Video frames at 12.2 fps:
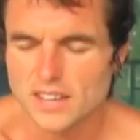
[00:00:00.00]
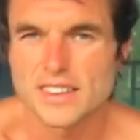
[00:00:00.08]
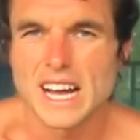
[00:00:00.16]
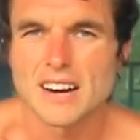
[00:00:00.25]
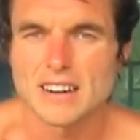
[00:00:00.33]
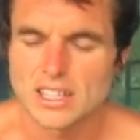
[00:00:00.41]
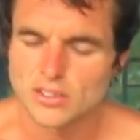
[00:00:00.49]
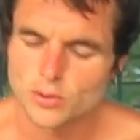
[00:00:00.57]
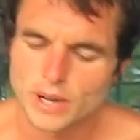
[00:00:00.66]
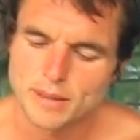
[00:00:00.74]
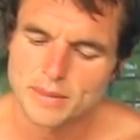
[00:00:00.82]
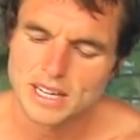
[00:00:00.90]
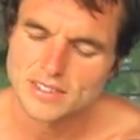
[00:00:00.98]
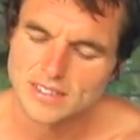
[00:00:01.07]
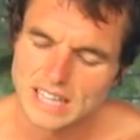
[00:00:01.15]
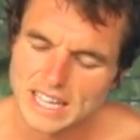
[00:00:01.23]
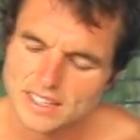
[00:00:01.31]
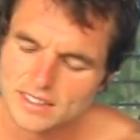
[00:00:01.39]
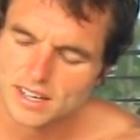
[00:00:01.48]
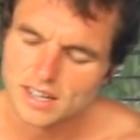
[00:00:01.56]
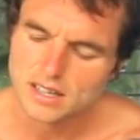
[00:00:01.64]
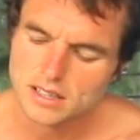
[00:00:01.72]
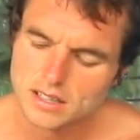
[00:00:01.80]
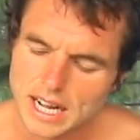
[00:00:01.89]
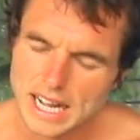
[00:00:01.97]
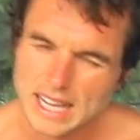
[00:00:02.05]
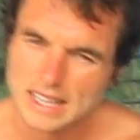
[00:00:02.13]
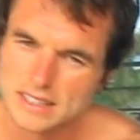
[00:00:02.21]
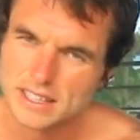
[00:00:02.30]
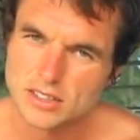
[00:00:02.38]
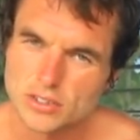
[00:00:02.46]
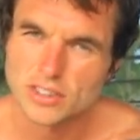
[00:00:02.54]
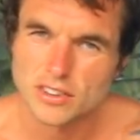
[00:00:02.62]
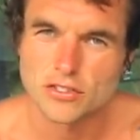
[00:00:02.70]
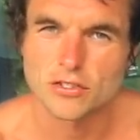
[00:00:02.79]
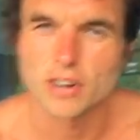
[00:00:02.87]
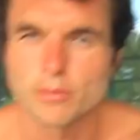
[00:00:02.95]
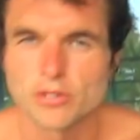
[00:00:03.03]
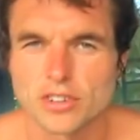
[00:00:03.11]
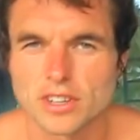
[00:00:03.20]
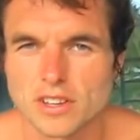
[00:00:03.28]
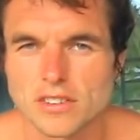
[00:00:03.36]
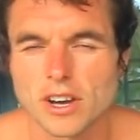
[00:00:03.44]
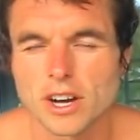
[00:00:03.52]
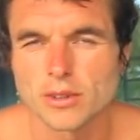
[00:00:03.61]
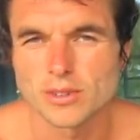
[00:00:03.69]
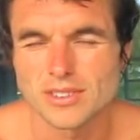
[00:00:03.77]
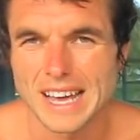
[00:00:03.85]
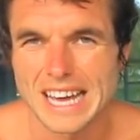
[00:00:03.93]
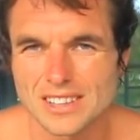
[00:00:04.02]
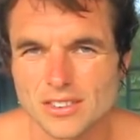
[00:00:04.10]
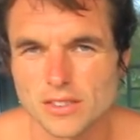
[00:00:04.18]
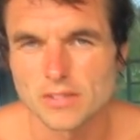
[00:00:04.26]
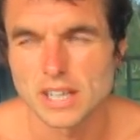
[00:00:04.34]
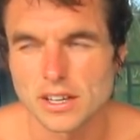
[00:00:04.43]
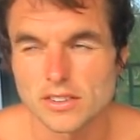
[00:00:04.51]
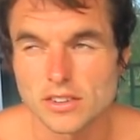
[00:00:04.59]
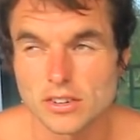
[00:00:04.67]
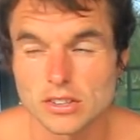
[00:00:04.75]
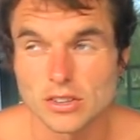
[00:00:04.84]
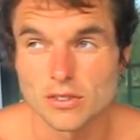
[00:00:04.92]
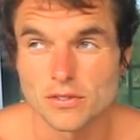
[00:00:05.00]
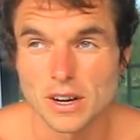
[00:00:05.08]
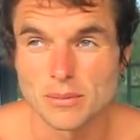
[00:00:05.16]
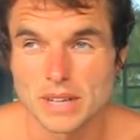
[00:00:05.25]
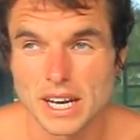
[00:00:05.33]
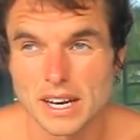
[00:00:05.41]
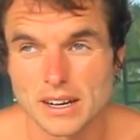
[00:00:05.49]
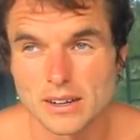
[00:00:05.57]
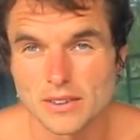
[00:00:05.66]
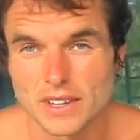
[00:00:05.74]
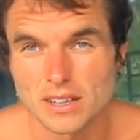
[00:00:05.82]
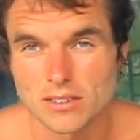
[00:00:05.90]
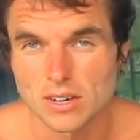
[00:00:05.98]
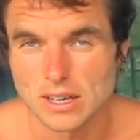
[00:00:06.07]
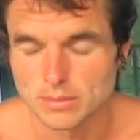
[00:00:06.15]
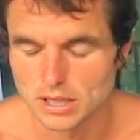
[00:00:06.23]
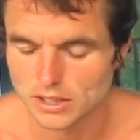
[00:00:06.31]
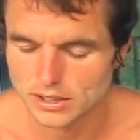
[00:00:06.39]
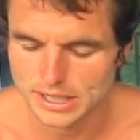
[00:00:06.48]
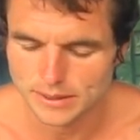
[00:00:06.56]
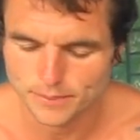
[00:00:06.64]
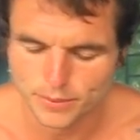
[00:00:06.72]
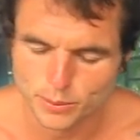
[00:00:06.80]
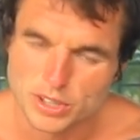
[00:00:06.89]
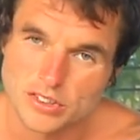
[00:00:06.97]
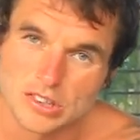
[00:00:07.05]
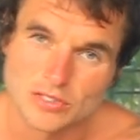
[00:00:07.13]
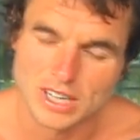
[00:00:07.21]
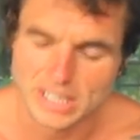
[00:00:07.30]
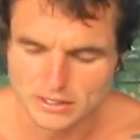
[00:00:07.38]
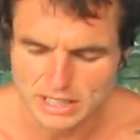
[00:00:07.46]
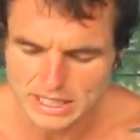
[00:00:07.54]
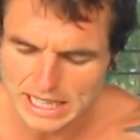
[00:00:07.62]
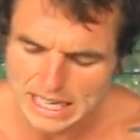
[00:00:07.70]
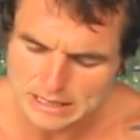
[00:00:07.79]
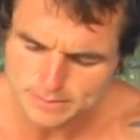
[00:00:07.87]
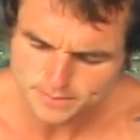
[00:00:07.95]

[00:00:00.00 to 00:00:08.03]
It's now around 20 minutes later, and I did all the description and the title and tags of the video. I still got to do the thumbnail, and then I've got to upload it, which is rendering now.